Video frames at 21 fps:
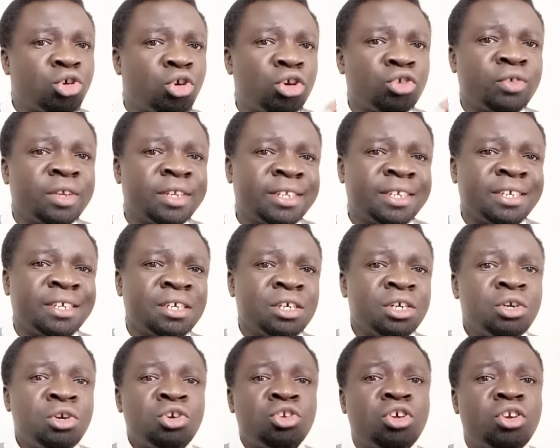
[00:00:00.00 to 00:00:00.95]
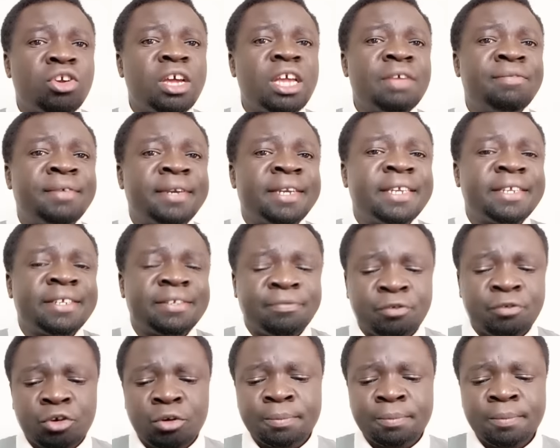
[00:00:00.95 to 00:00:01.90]
constituency. We don't know if it is
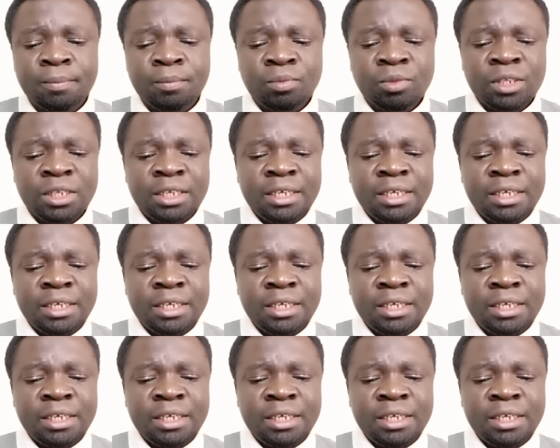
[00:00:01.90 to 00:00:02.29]
from